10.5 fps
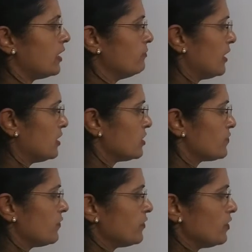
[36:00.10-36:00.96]
and minus
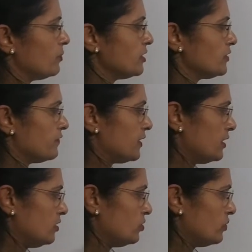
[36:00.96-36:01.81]
50 will be
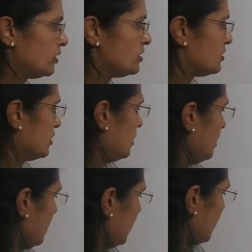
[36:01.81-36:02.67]
shifted towards
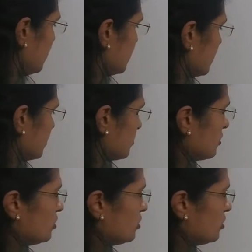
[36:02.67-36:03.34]
LHS.